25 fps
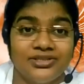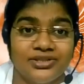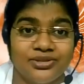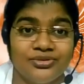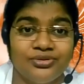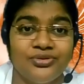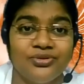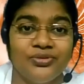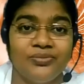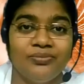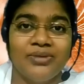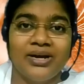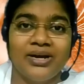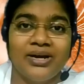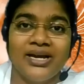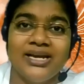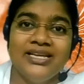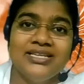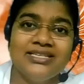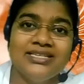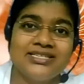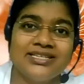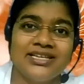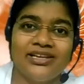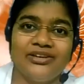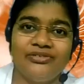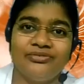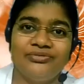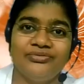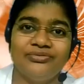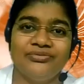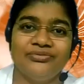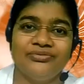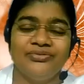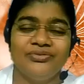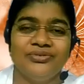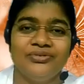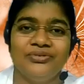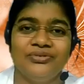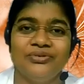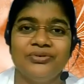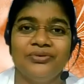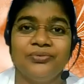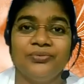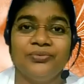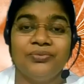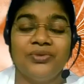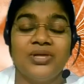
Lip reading: to myself that